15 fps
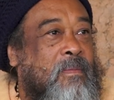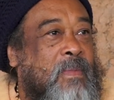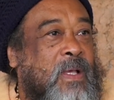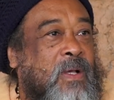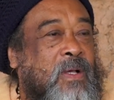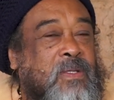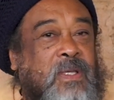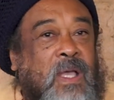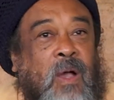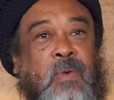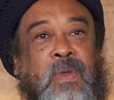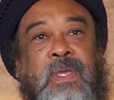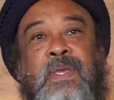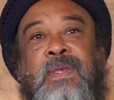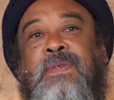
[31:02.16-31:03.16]
Because
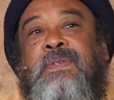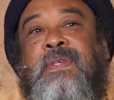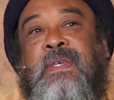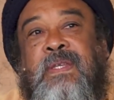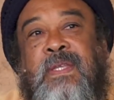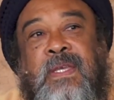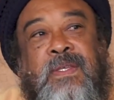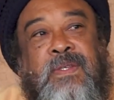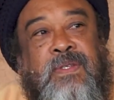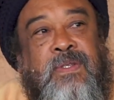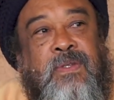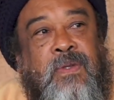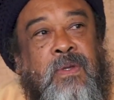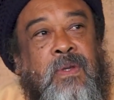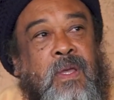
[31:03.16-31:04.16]
how easy it is
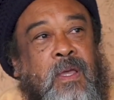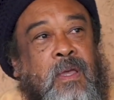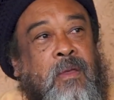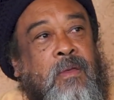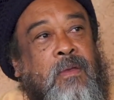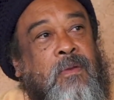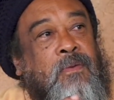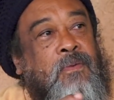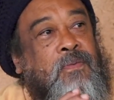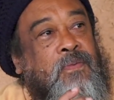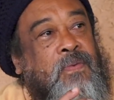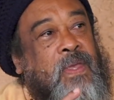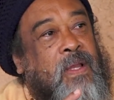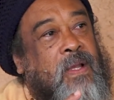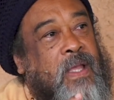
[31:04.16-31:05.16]
to
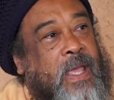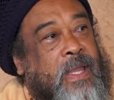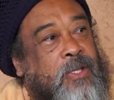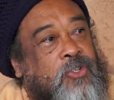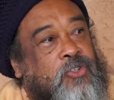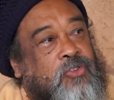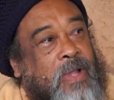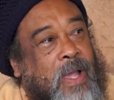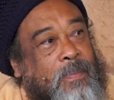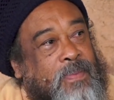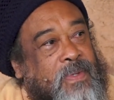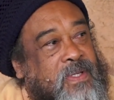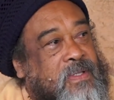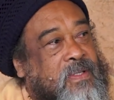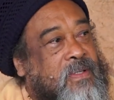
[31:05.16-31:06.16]
feel
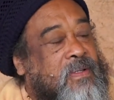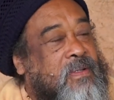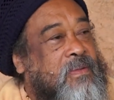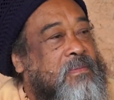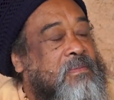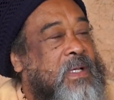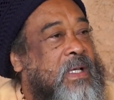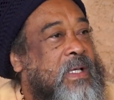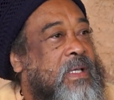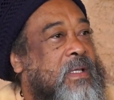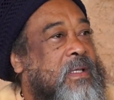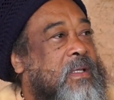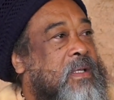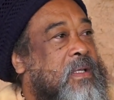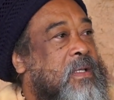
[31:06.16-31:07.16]
entrapped
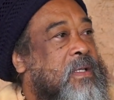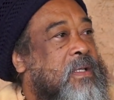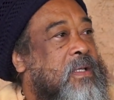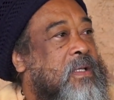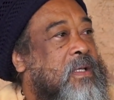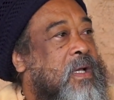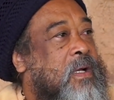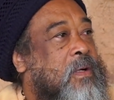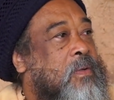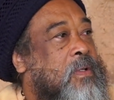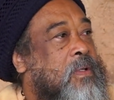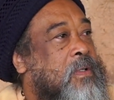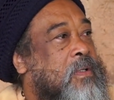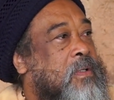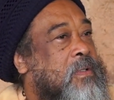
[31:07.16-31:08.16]
by
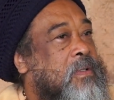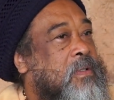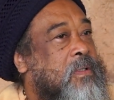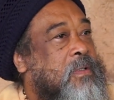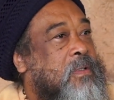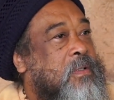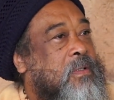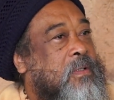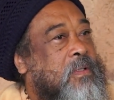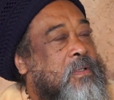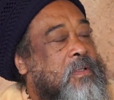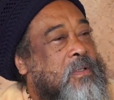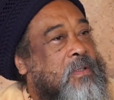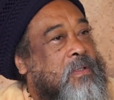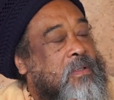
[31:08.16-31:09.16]
our
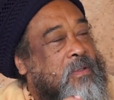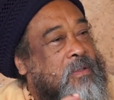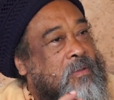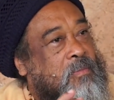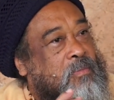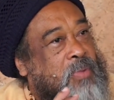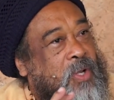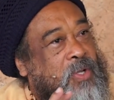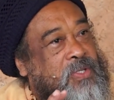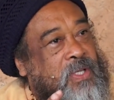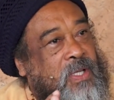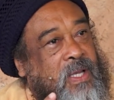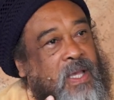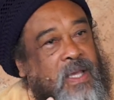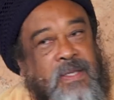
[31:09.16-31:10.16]

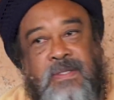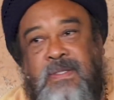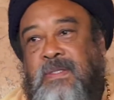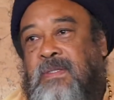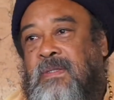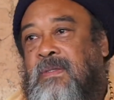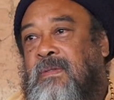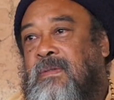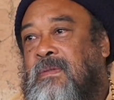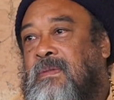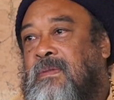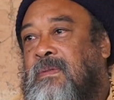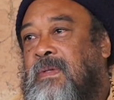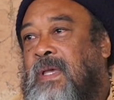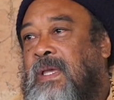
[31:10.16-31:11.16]
personalized
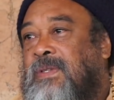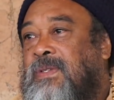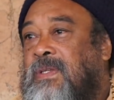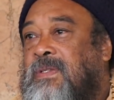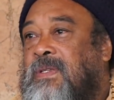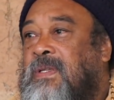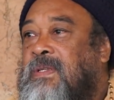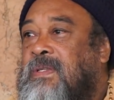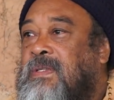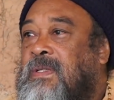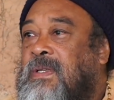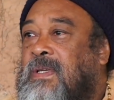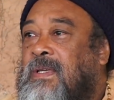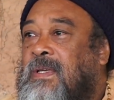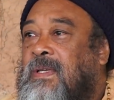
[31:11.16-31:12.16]
existence.